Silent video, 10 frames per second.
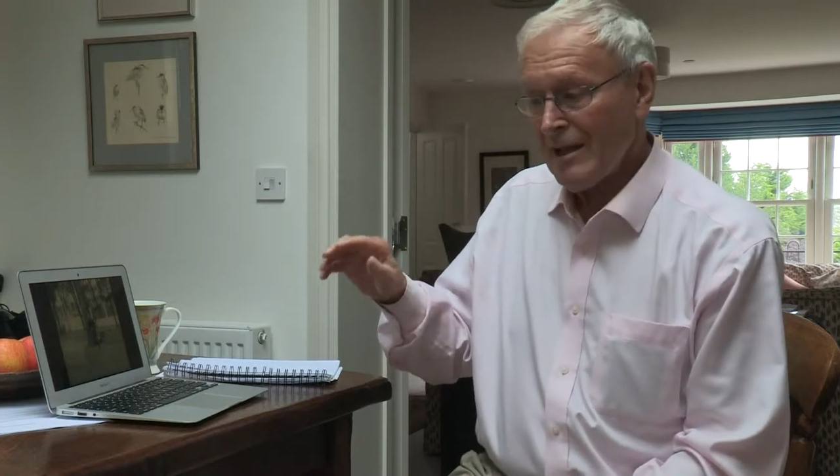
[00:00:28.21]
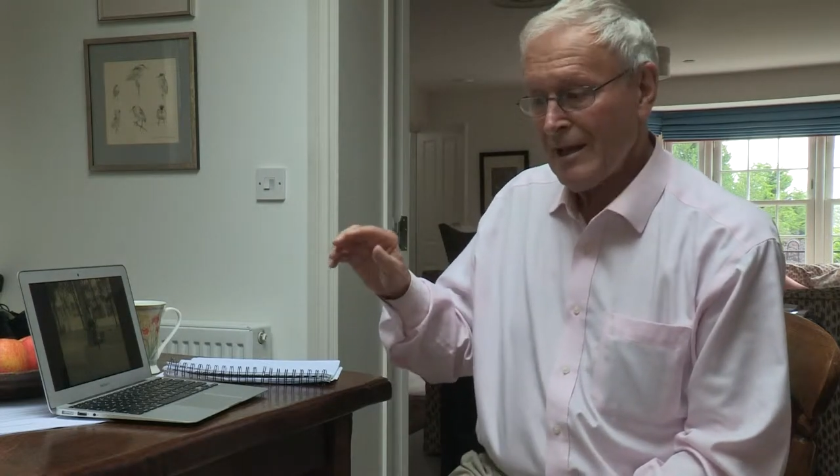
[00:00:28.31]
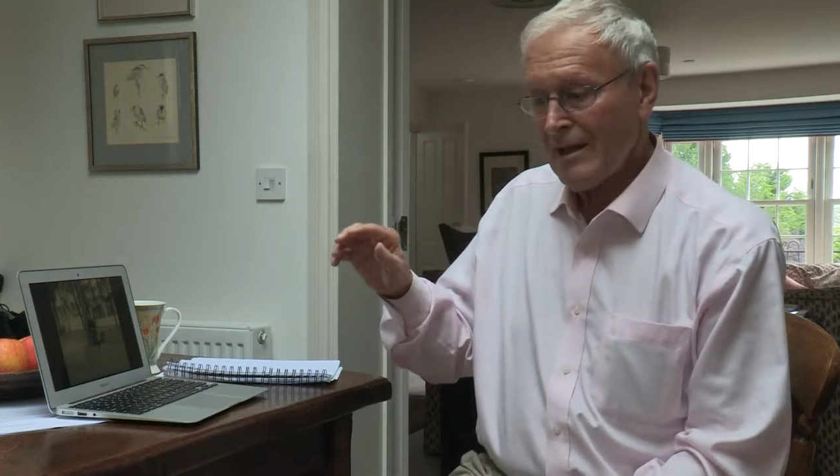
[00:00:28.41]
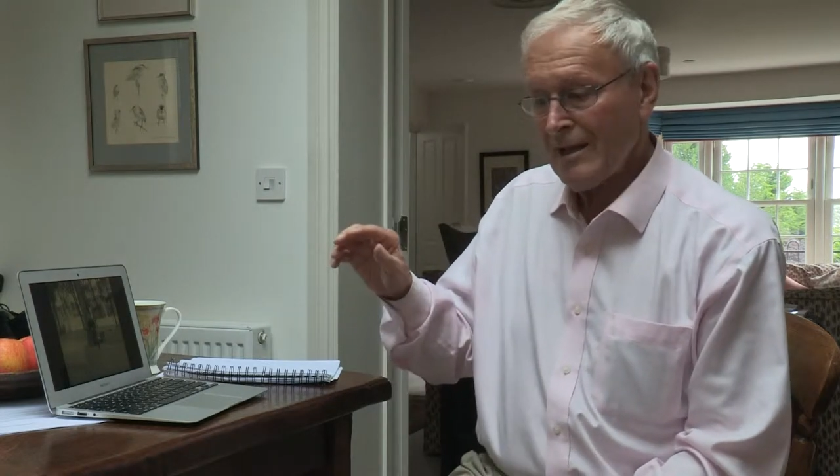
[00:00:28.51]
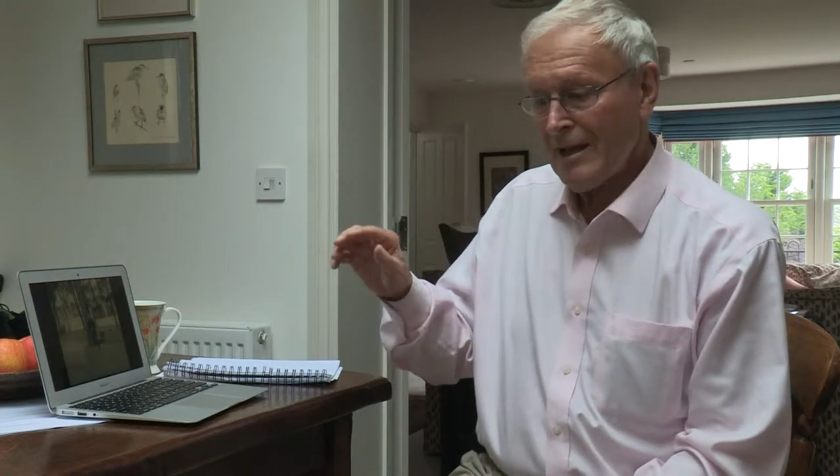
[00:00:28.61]

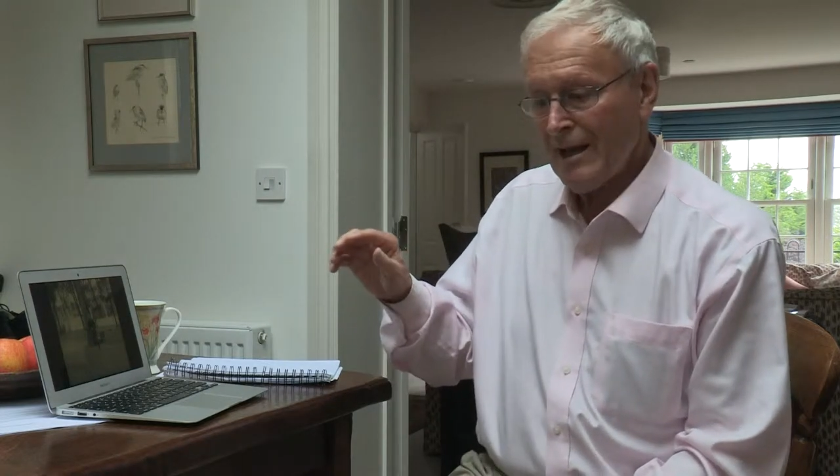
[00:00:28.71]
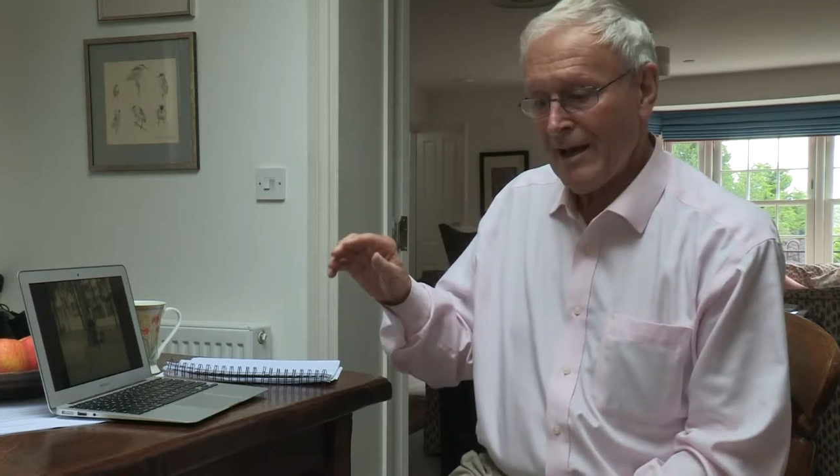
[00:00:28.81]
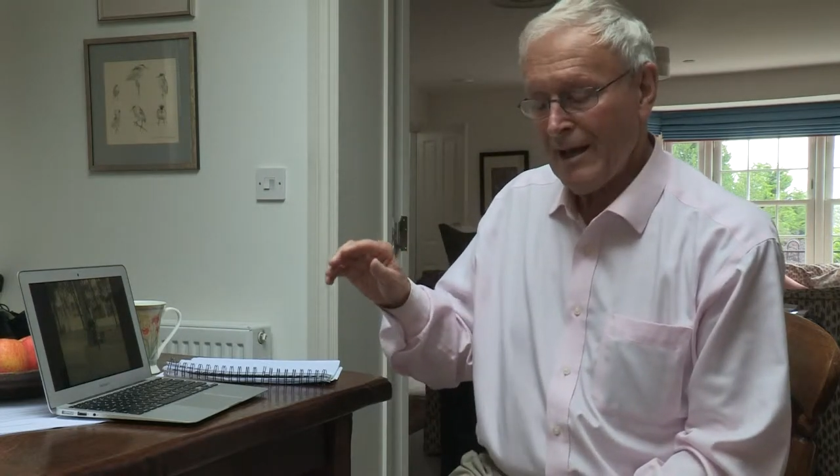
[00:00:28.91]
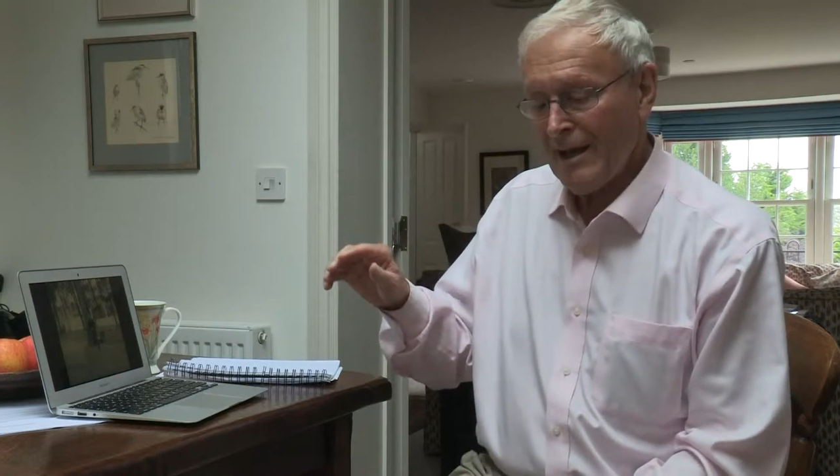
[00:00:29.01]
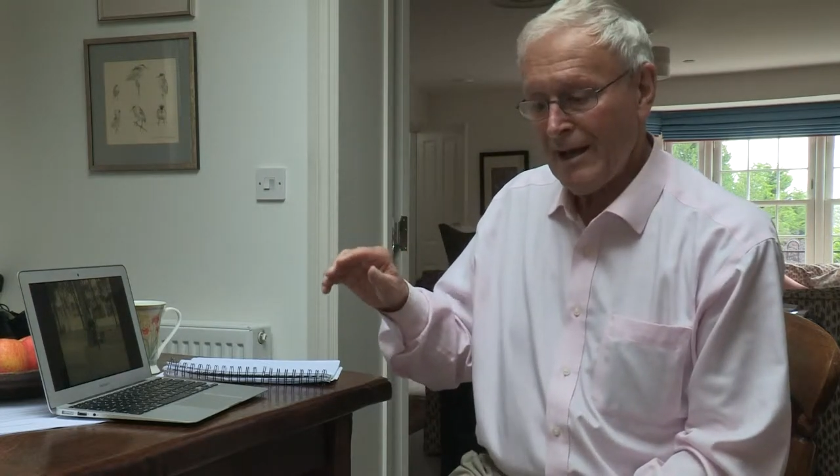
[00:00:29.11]
in
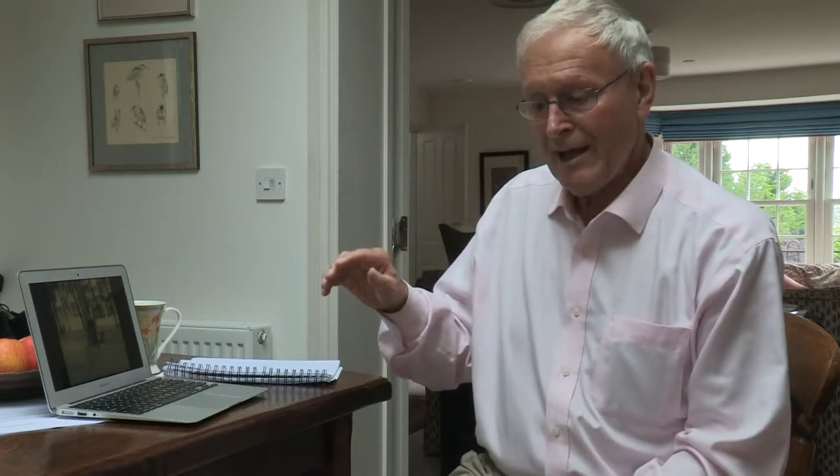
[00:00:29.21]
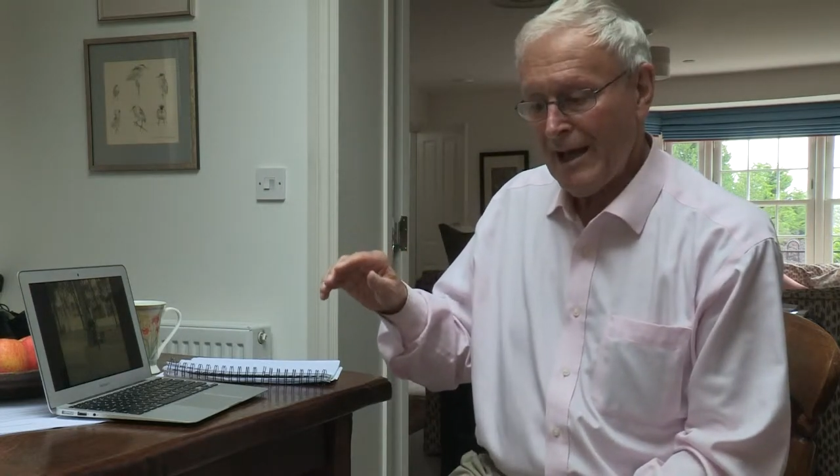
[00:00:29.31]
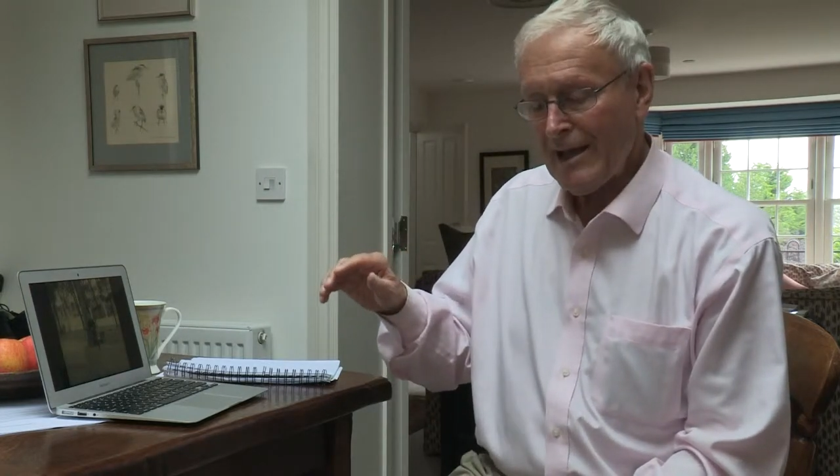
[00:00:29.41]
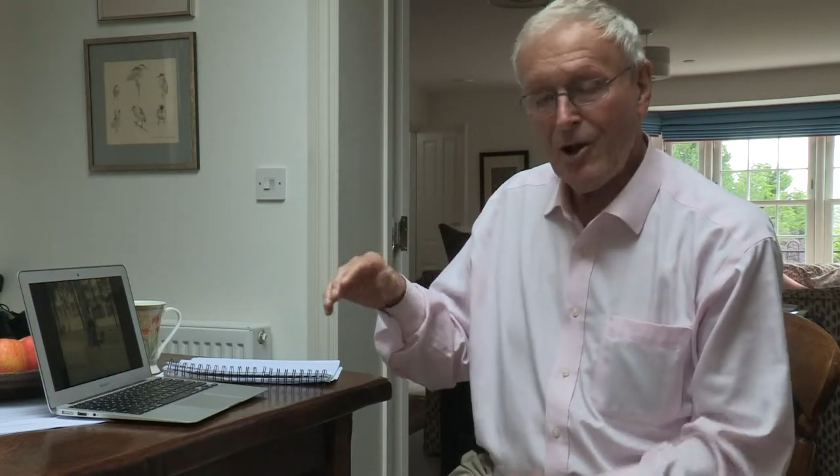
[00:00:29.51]
a, a